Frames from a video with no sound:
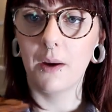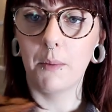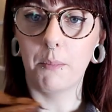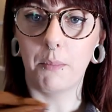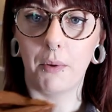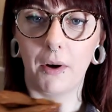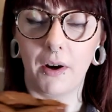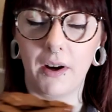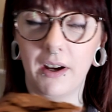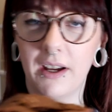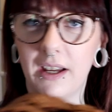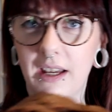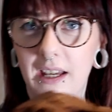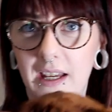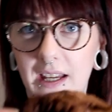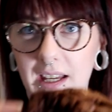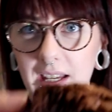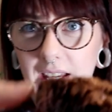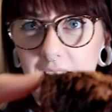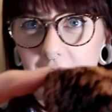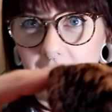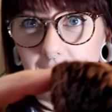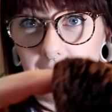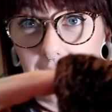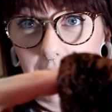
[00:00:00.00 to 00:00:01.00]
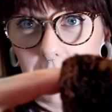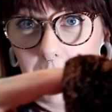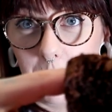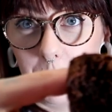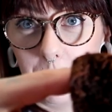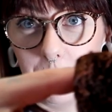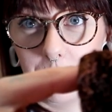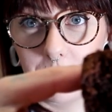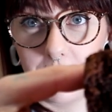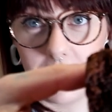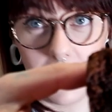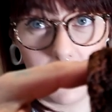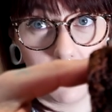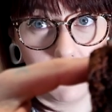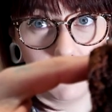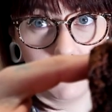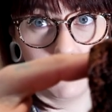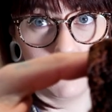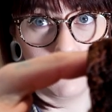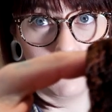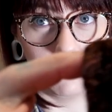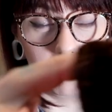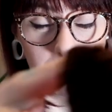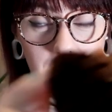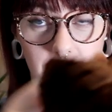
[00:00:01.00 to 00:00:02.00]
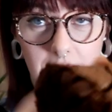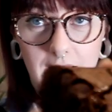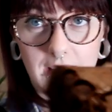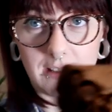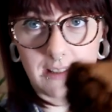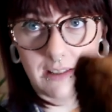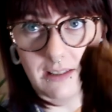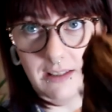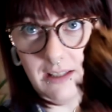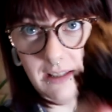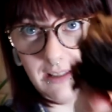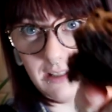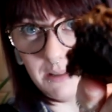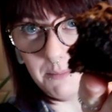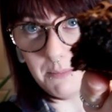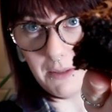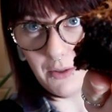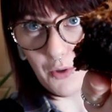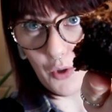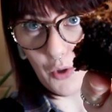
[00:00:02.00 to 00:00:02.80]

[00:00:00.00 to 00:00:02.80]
But um, yeah, this is this is my